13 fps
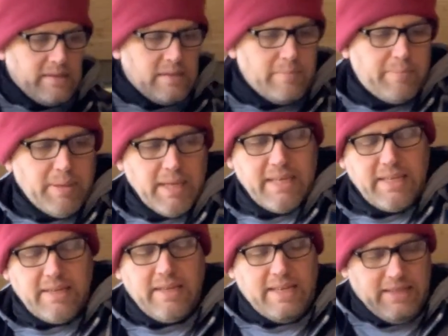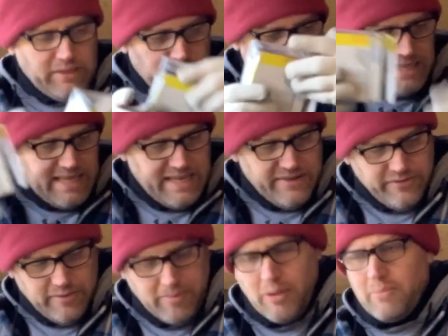Depending, yeah, there's a lot of
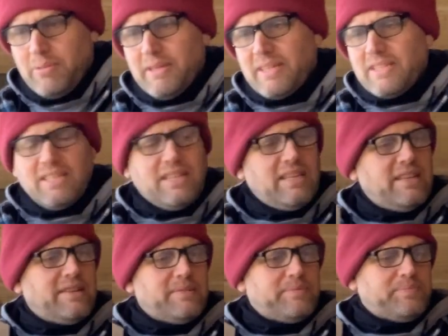remote plugs in here.